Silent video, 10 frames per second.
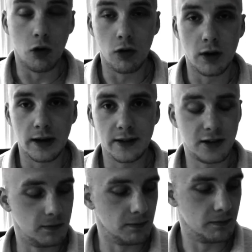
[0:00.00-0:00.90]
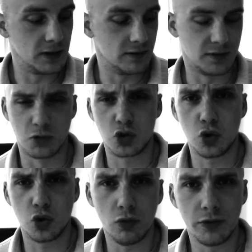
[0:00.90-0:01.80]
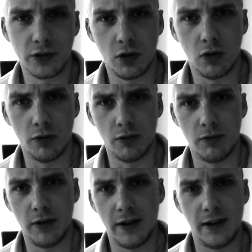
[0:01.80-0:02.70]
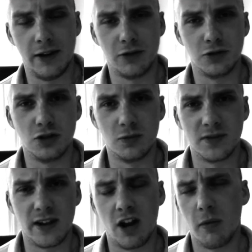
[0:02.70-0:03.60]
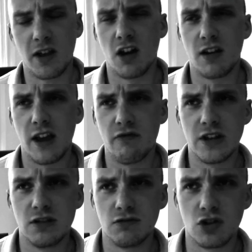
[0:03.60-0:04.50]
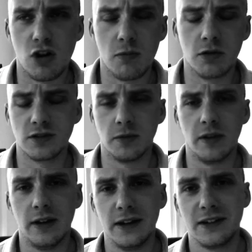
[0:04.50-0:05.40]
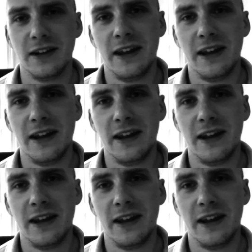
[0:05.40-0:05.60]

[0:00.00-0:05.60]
or I get some some trolls on uh, on YouTube saying, "Oh my god, get a real job" or something like that,